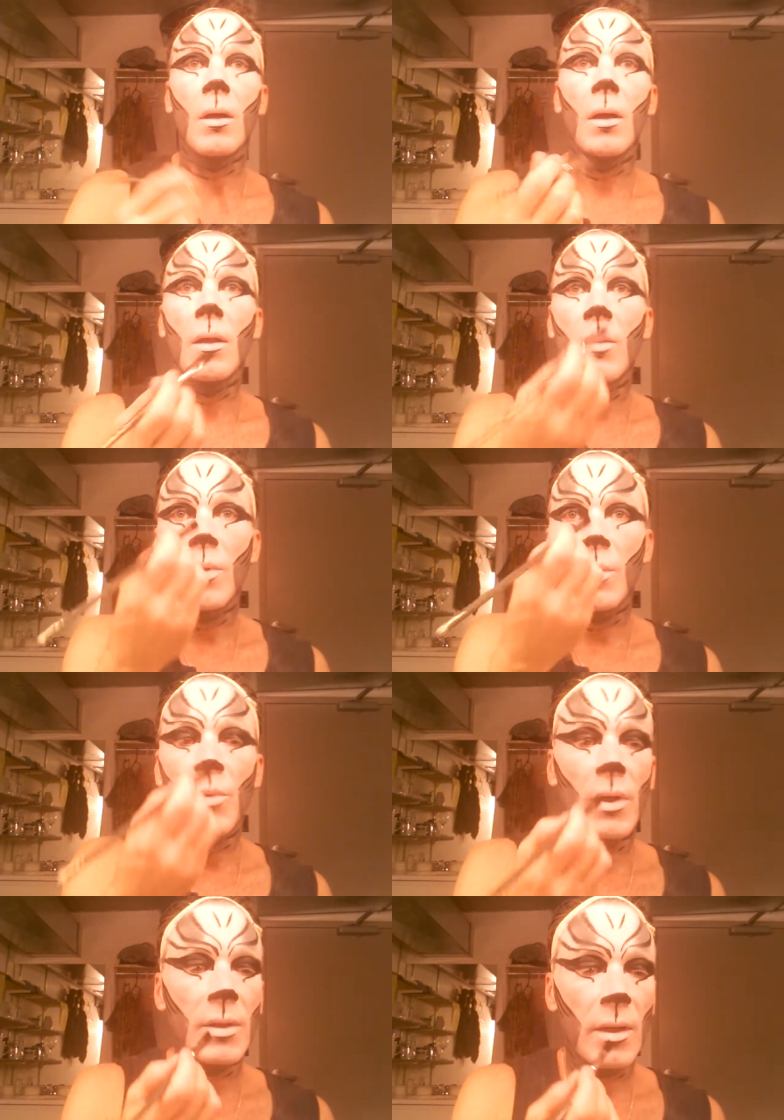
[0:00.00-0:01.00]
And then we bring
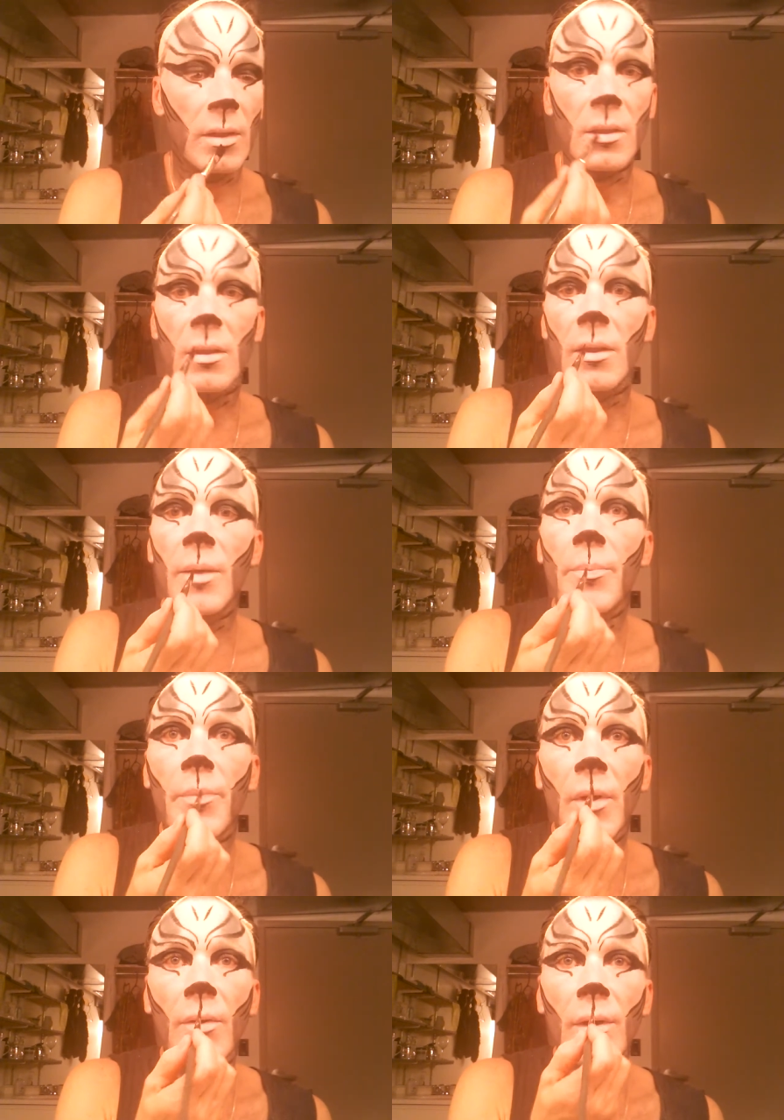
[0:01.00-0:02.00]
it down into the lip
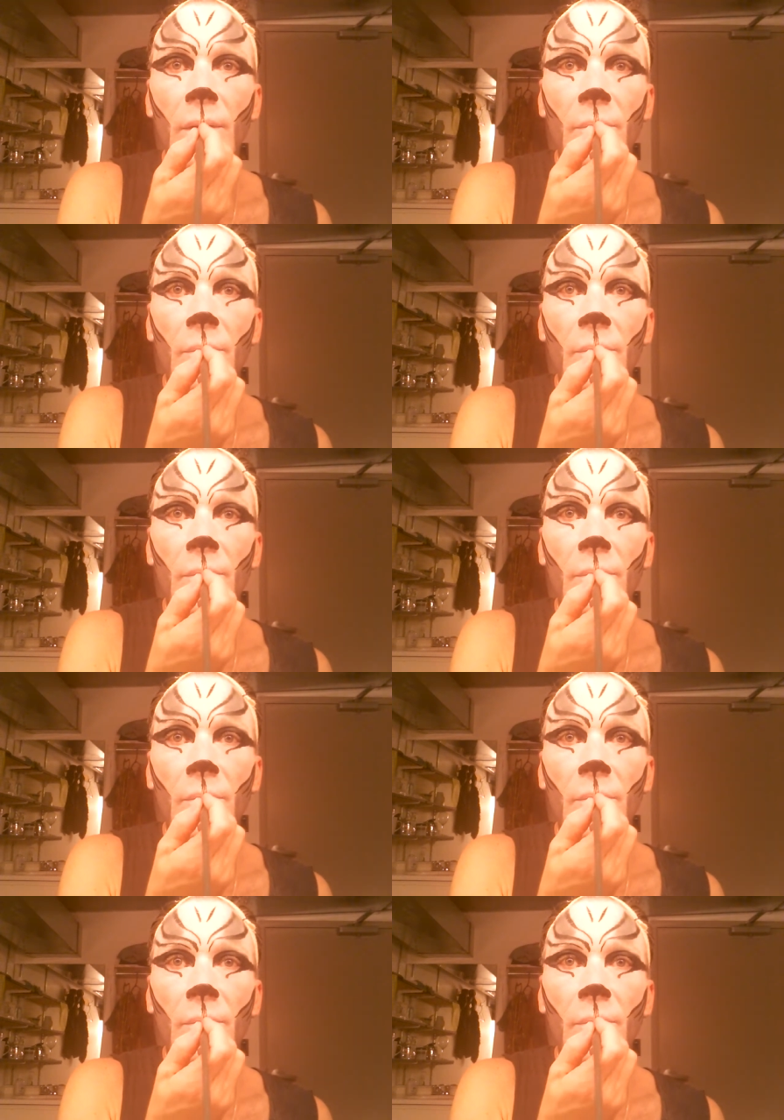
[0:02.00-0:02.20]
area.